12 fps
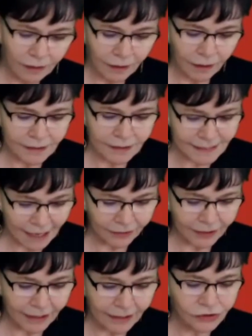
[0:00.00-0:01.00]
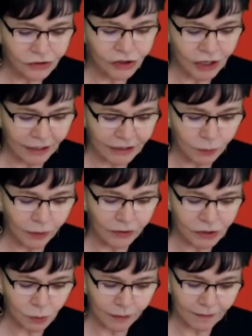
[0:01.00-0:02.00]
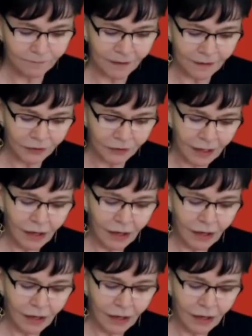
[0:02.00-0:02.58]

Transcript: uh, Saturday, January 25th,